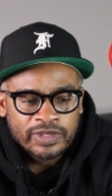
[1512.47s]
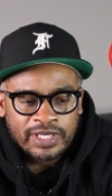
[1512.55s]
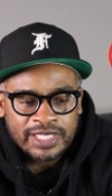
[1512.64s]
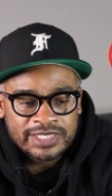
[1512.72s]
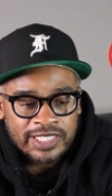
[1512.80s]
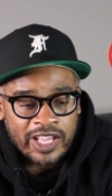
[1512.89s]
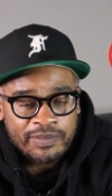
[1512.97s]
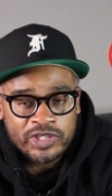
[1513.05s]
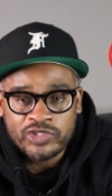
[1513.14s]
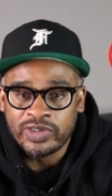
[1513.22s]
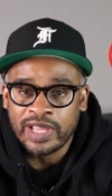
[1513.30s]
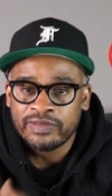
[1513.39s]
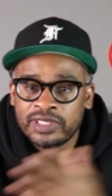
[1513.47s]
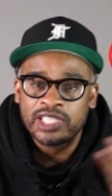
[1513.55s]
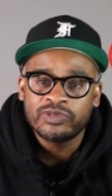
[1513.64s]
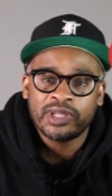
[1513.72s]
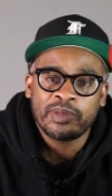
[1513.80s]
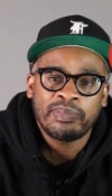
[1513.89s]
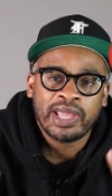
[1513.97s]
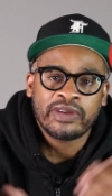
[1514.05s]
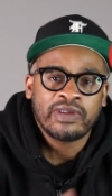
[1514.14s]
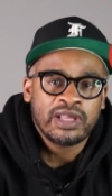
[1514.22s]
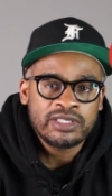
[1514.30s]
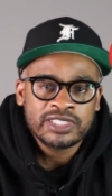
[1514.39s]
Like I said, I've been traveling. That's why the
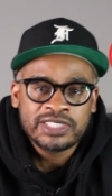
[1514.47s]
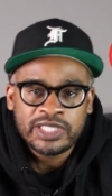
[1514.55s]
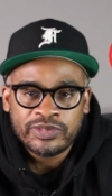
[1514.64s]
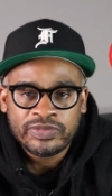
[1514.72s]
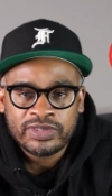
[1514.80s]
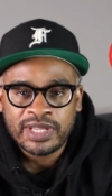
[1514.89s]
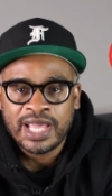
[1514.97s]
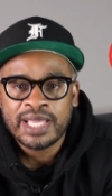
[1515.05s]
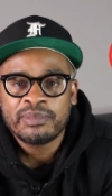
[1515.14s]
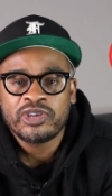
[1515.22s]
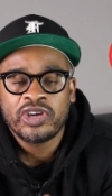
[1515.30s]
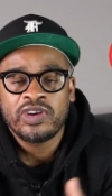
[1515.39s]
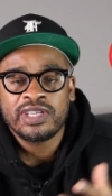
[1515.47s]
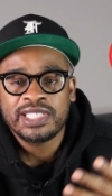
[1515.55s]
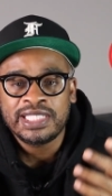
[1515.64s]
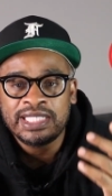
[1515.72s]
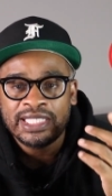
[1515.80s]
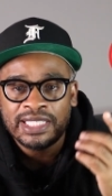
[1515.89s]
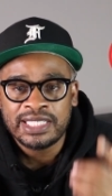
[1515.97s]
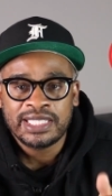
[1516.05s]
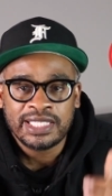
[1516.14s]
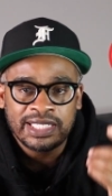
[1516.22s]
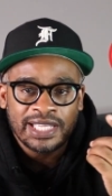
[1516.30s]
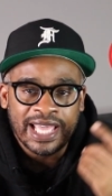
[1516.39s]
background looks different. I am currently
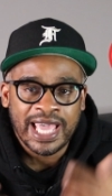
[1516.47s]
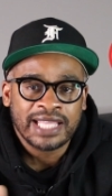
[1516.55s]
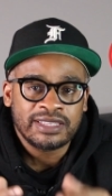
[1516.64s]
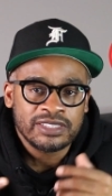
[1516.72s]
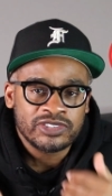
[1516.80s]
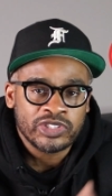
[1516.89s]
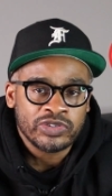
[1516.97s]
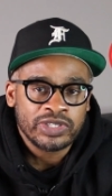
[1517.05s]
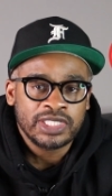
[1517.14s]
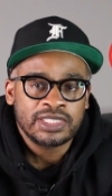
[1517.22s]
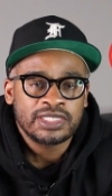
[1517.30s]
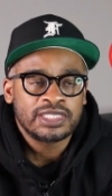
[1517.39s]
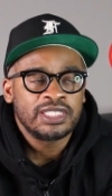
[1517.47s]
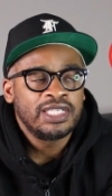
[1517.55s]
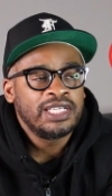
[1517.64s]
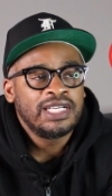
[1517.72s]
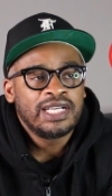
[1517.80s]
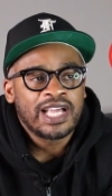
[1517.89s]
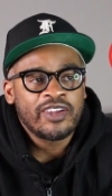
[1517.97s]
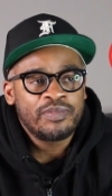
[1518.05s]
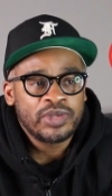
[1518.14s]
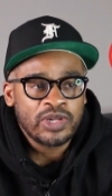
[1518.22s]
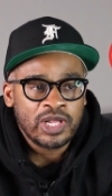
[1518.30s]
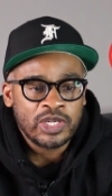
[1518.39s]
in Athens, Greece. I've
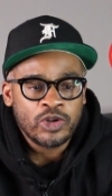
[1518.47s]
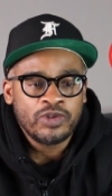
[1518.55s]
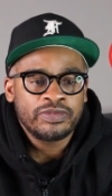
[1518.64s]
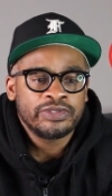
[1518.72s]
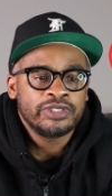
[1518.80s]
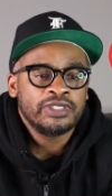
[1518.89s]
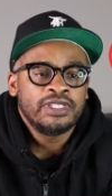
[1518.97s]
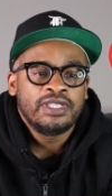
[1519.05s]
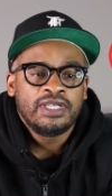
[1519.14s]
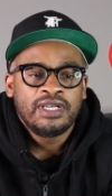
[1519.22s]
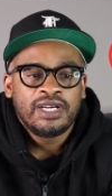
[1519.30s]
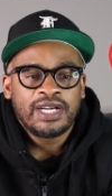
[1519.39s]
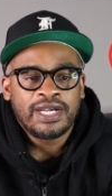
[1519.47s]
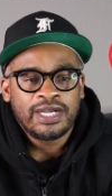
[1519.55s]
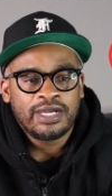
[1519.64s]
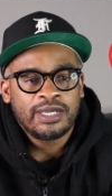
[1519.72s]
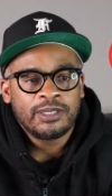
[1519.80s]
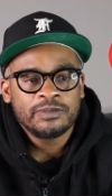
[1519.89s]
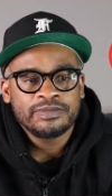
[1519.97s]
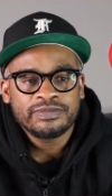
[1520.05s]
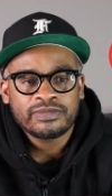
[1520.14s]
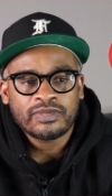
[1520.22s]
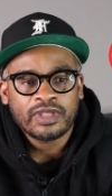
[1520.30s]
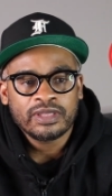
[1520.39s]
been all over. Um,
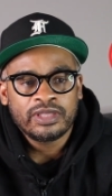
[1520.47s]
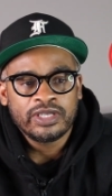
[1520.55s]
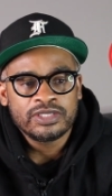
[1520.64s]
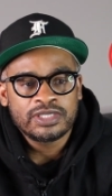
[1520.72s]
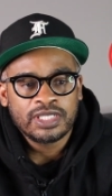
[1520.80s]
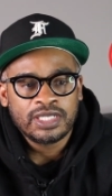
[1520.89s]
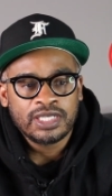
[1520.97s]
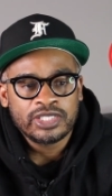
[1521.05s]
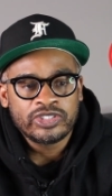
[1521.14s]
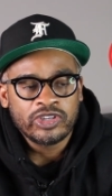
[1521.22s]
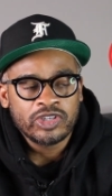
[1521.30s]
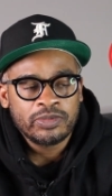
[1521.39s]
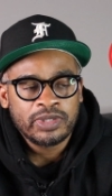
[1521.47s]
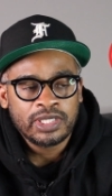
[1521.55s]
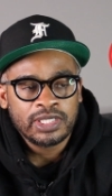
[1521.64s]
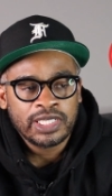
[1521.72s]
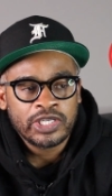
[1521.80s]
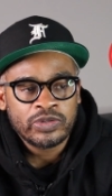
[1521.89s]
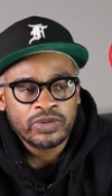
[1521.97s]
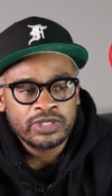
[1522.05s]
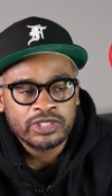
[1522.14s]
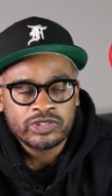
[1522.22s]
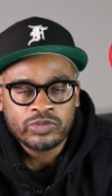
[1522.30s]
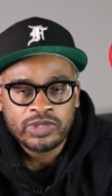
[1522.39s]
there's a, a tournament later
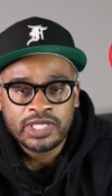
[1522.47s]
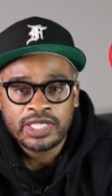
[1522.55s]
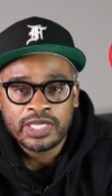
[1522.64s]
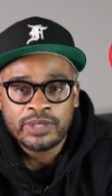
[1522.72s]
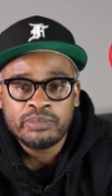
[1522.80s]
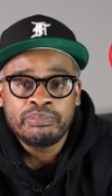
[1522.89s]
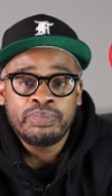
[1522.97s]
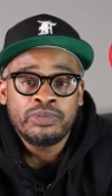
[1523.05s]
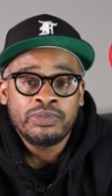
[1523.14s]
on this week in,